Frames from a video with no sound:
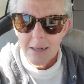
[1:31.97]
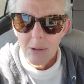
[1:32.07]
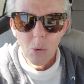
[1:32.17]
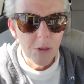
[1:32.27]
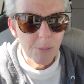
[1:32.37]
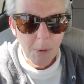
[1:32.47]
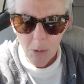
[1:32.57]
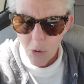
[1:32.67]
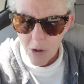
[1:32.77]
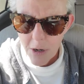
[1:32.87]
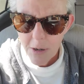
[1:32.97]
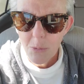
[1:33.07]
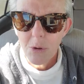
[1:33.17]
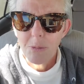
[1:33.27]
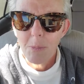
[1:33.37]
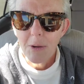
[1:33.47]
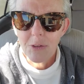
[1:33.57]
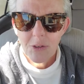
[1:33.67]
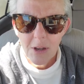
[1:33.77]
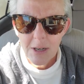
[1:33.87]
with my work, with my
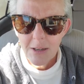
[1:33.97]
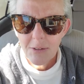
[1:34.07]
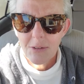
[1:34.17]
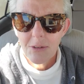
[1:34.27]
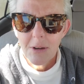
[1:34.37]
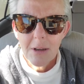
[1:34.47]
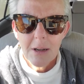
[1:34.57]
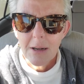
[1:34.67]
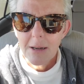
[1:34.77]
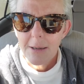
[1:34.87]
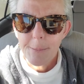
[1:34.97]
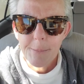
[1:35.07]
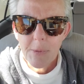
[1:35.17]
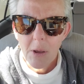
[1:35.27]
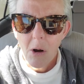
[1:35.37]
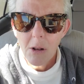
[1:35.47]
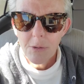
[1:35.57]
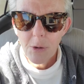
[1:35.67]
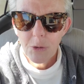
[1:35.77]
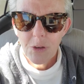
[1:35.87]
studies, um, all of
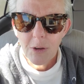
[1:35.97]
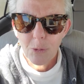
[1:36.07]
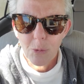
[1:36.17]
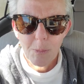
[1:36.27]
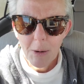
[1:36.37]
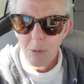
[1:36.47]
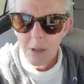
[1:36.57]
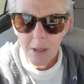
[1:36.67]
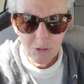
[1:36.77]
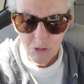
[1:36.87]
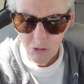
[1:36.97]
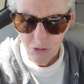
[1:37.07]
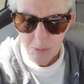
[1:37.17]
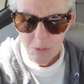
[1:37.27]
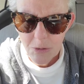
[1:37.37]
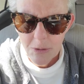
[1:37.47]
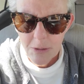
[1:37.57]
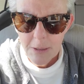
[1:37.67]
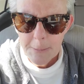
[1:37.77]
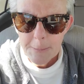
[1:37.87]
those things, with my relationships,
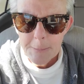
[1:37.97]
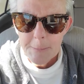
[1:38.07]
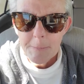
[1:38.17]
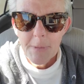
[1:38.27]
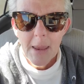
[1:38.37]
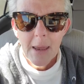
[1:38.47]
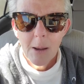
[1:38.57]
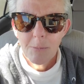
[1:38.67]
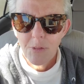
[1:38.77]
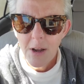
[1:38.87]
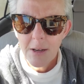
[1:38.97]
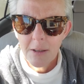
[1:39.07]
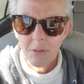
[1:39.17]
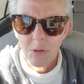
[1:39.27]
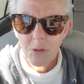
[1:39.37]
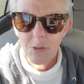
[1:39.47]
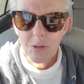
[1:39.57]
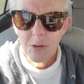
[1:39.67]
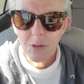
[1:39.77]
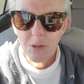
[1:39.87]
and I'm finding this
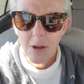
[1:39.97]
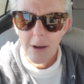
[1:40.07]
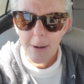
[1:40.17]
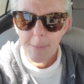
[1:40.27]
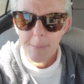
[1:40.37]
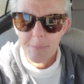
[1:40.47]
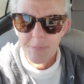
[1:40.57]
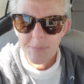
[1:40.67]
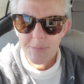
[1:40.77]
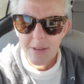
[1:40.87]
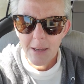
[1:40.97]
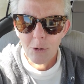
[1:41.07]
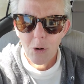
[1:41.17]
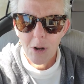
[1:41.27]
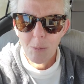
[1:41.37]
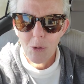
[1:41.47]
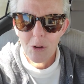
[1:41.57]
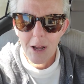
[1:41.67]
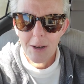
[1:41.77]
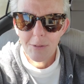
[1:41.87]
this um, incredible
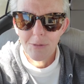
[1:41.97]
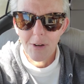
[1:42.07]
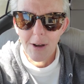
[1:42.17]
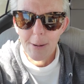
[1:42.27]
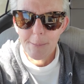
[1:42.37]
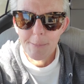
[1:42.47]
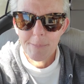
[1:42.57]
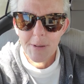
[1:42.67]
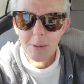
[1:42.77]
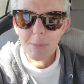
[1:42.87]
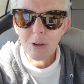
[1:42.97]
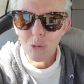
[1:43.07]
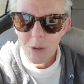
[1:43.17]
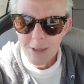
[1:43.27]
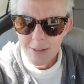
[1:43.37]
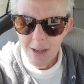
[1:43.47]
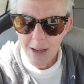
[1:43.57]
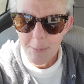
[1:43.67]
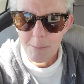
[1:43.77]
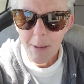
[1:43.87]
kind of um, in between
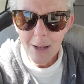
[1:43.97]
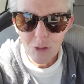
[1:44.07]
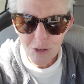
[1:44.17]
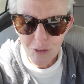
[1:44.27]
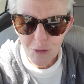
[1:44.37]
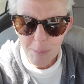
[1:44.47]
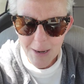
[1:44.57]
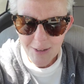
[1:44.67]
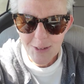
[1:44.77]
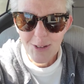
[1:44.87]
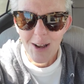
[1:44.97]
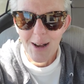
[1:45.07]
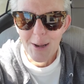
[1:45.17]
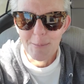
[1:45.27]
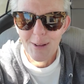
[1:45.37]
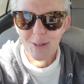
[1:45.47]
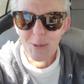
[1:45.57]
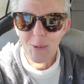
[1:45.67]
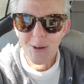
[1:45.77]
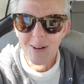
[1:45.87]
time, magic space time, as
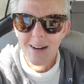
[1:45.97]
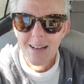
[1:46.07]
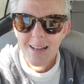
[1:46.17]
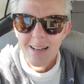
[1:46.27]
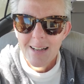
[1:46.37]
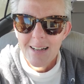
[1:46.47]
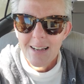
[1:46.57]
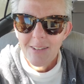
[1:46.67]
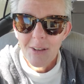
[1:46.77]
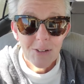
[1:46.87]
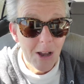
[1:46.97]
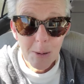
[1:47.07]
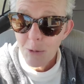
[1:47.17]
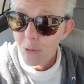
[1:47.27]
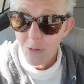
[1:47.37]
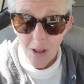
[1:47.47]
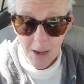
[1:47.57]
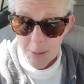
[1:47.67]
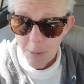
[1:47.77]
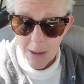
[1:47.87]
it were the time is
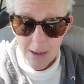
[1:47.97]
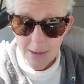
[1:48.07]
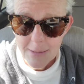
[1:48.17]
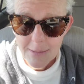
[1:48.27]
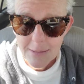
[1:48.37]
flying by.